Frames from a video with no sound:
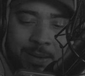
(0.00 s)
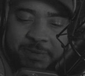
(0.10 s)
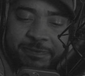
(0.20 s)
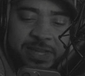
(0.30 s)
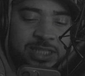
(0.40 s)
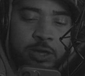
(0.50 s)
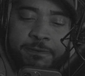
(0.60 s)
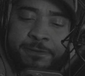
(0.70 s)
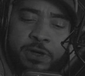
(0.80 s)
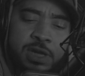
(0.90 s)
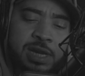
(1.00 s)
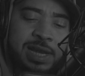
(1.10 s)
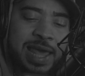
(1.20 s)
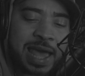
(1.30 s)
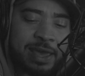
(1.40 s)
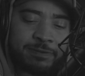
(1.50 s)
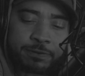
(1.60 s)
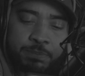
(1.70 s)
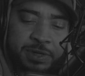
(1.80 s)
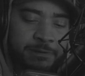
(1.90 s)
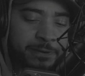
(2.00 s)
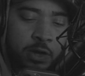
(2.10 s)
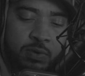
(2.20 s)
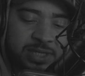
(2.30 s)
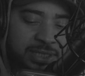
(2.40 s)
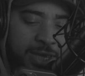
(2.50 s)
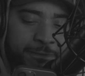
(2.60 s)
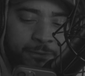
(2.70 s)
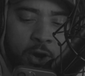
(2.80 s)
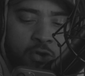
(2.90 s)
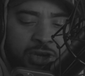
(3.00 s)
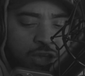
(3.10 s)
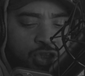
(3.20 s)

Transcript: I've been feeling so full of life, but the flow is death row.